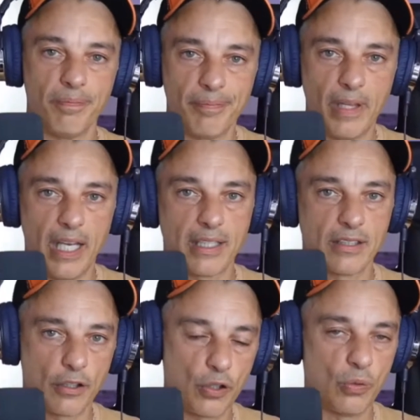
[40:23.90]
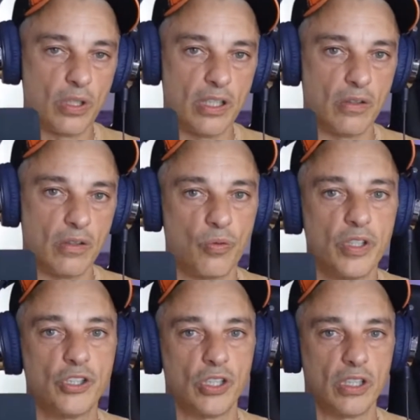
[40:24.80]
executed
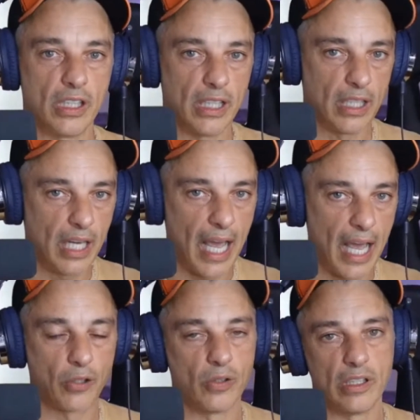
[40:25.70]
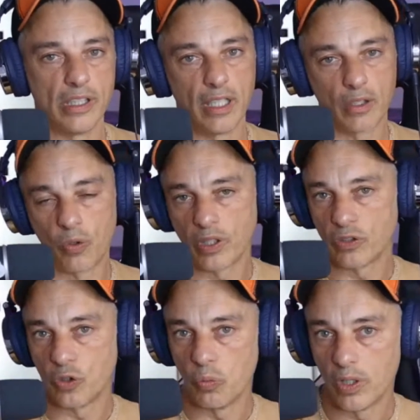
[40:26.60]
originally and accurately
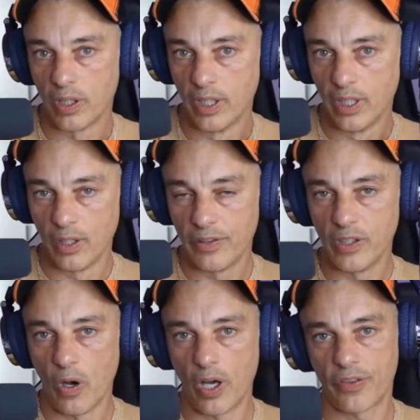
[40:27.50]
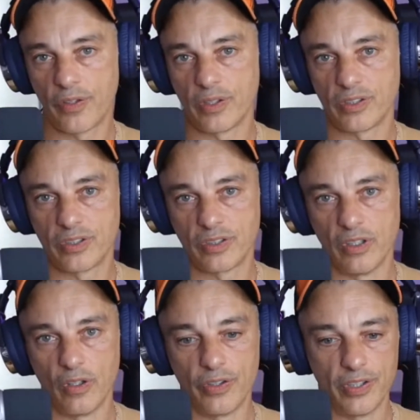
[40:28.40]
according to what the authors,
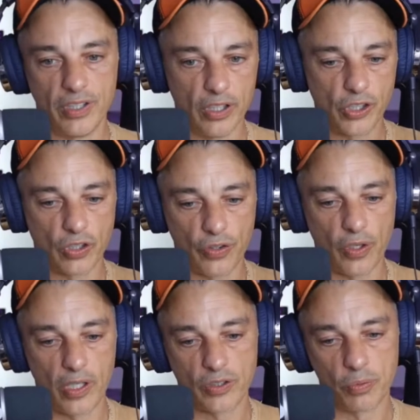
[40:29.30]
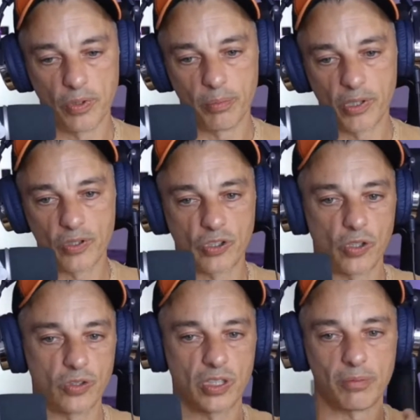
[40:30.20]
you know, the initial thoughts were, because
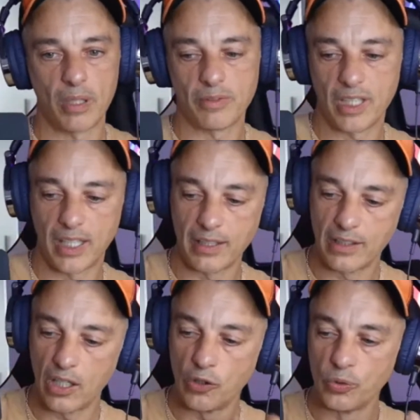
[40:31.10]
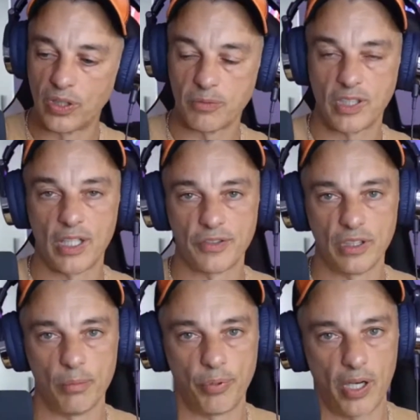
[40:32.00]
shows sometimes they can dilute themselves
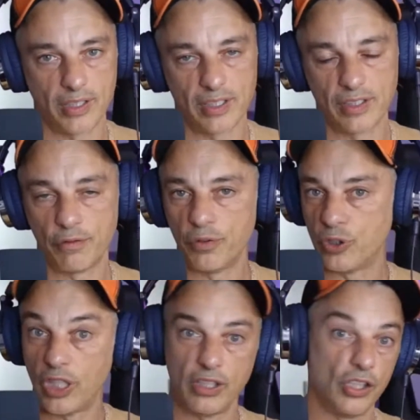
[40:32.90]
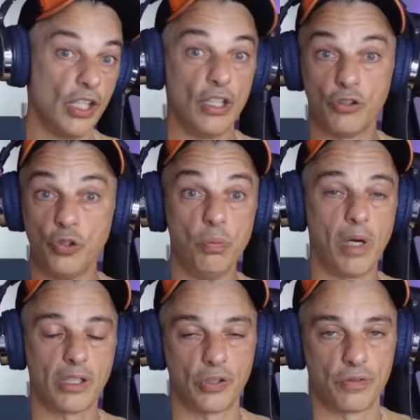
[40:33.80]
in the process if you change too
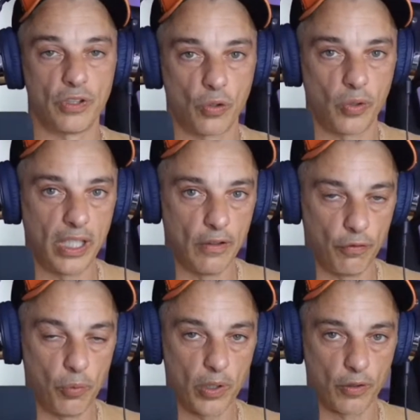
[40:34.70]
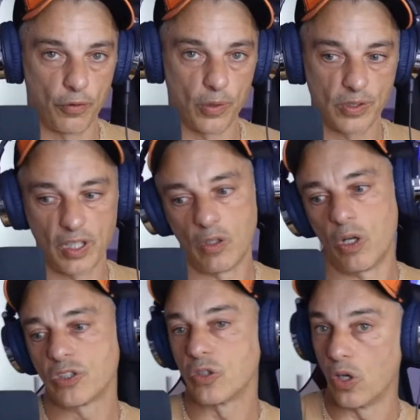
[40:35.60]
much of the creative workforce and
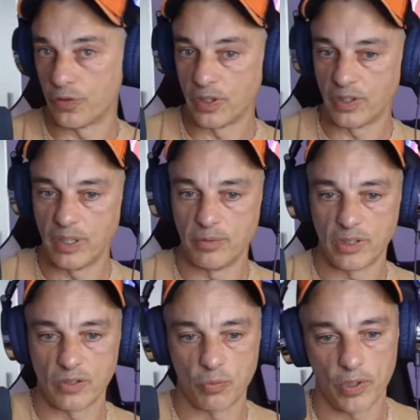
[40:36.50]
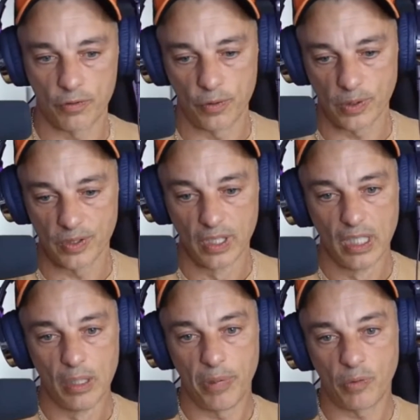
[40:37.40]
also of the Teamsters workforce.
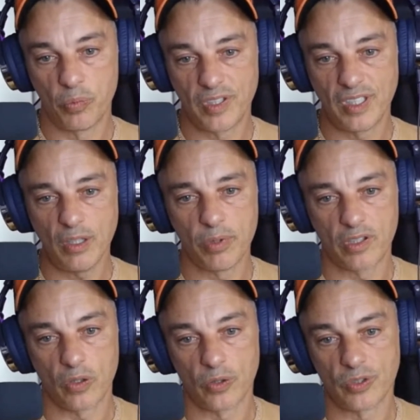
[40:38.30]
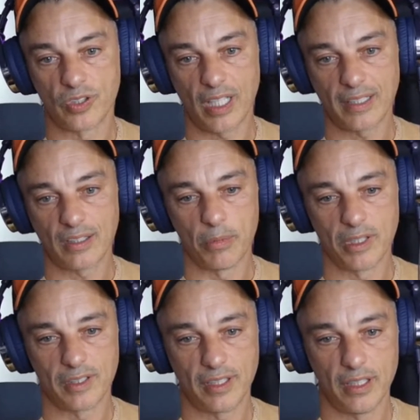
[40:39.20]
But we see with those
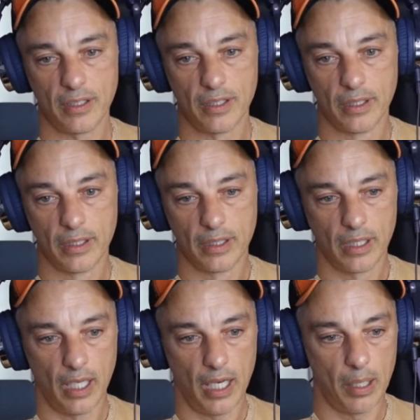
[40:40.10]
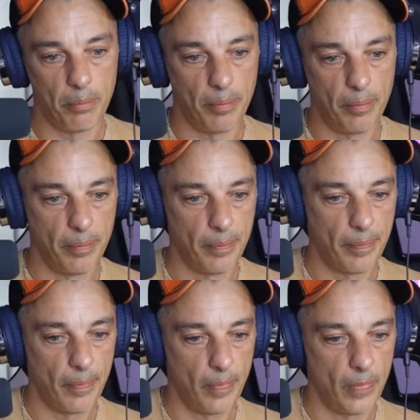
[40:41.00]
testaments here,
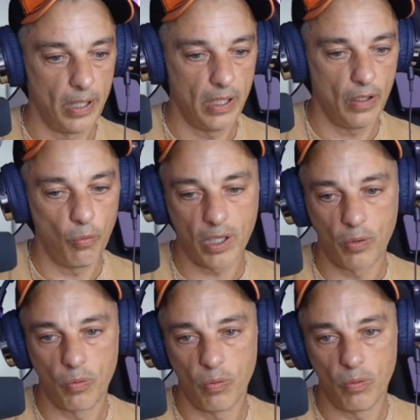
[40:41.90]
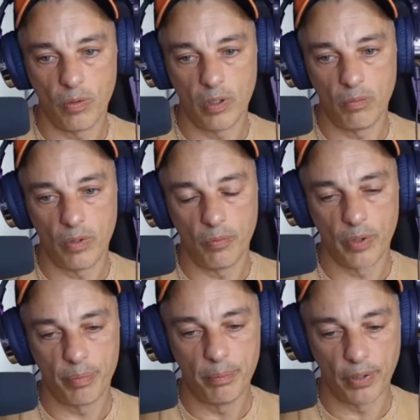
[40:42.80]
you know,
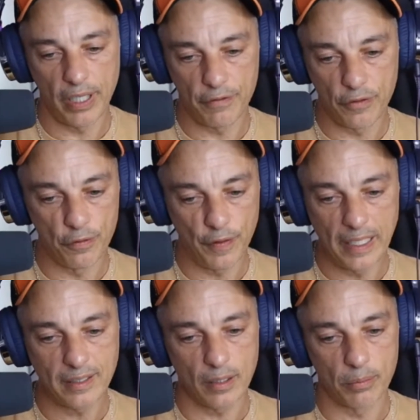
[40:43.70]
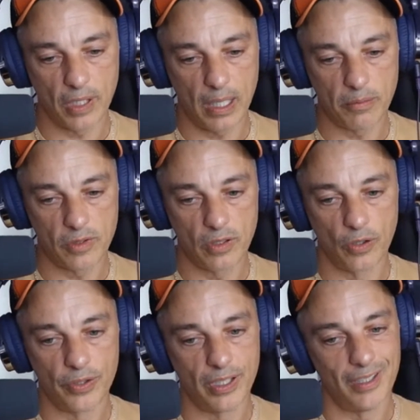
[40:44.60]
what people have to face sometimes, you
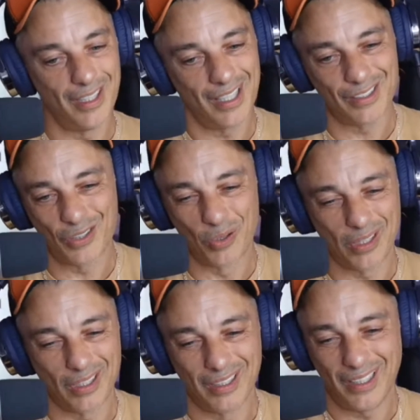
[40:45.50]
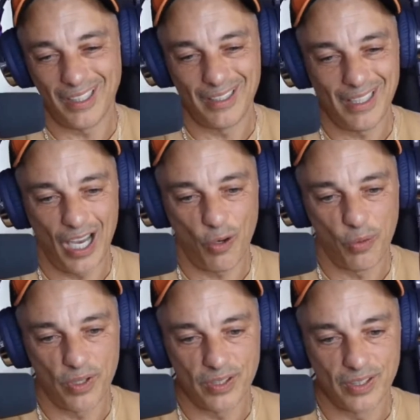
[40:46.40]
know, the uncertainty, the
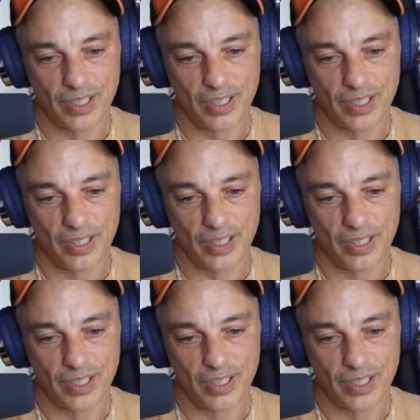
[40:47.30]
hours.